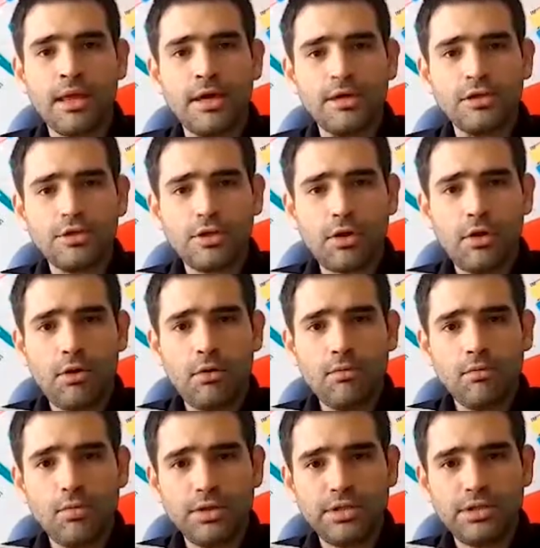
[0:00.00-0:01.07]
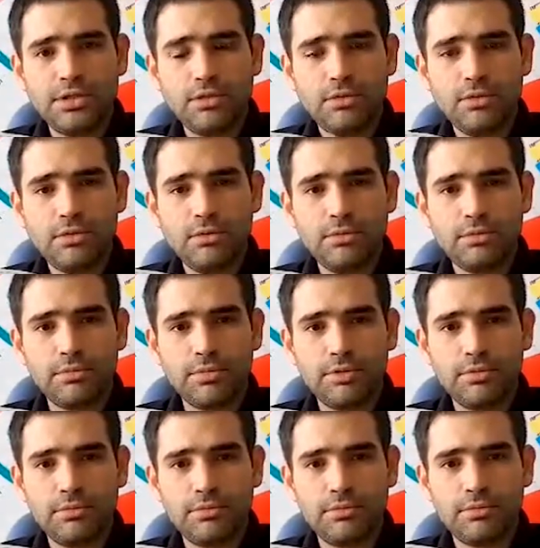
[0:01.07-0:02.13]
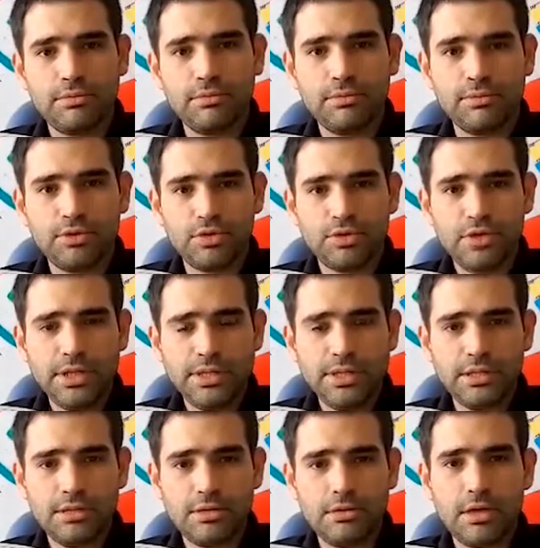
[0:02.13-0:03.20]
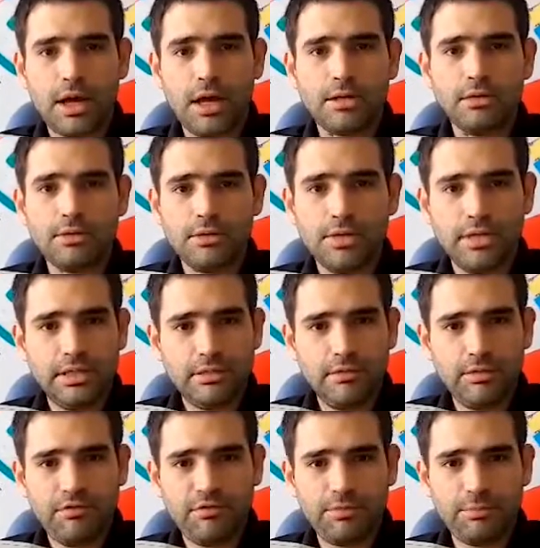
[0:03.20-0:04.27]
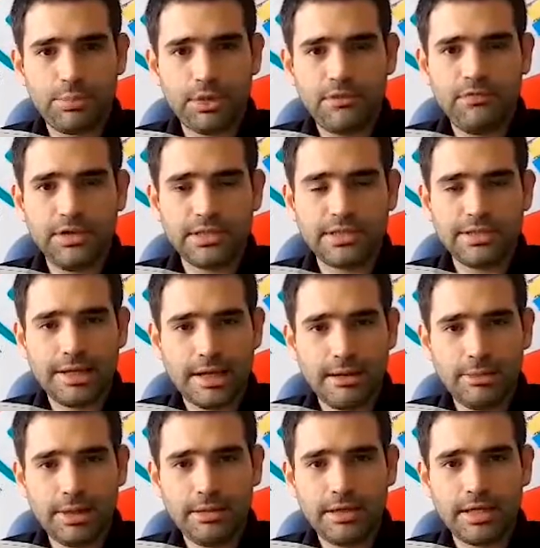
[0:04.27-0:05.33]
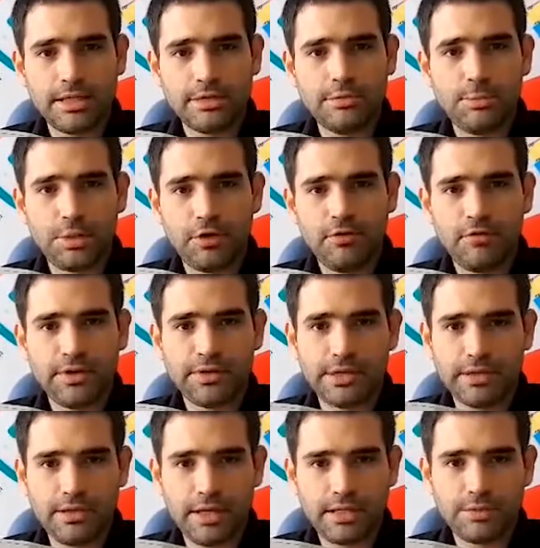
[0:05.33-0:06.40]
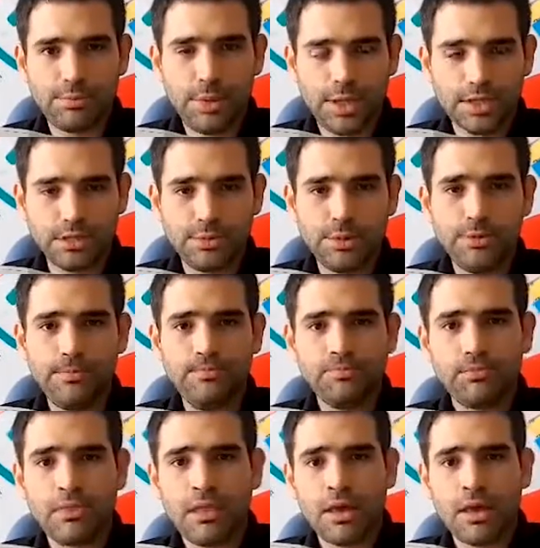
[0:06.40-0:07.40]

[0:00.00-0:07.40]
So once you do it, you gotta do it with a perfect timing, as perfect as possible.